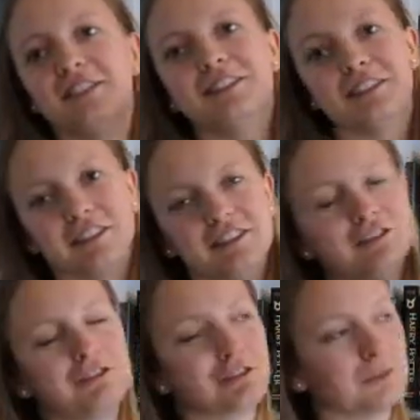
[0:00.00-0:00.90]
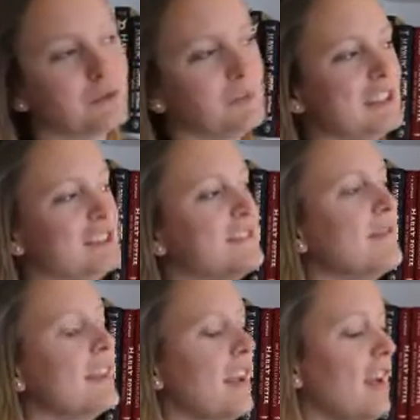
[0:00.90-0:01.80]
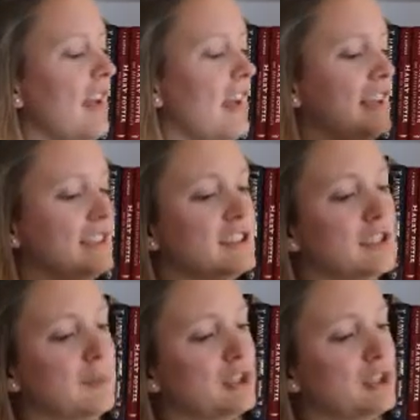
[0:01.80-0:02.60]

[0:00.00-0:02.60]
Danish and not Norwegian, it's the number